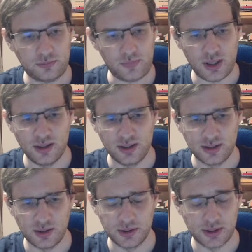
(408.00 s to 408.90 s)
This is
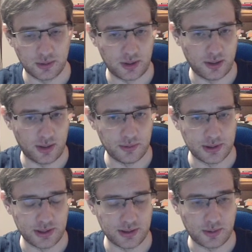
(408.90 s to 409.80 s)
not so clear. I would
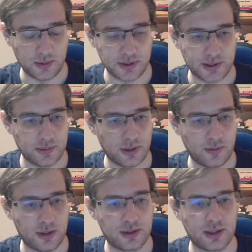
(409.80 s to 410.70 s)
say it's closer to
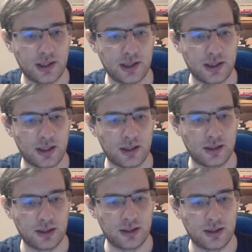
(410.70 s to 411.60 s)
equality than
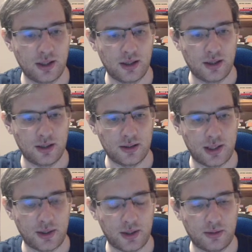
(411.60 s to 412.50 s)

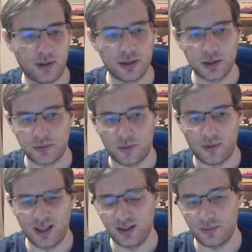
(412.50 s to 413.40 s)
an advantage for
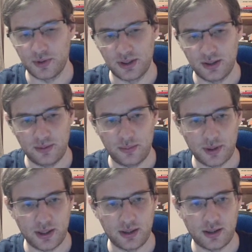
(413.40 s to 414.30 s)
white. I would still
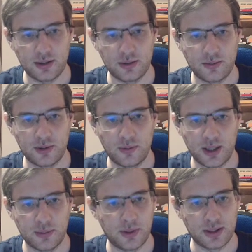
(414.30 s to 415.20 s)
play rather with
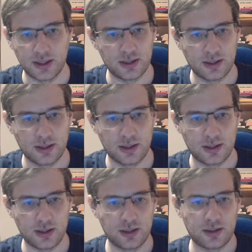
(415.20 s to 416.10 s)
white, but
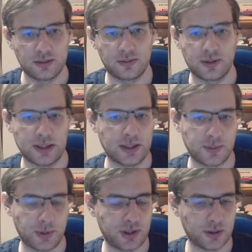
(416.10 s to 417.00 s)
it's
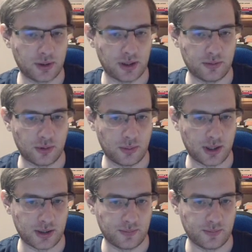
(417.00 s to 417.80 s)
pretty okay for black.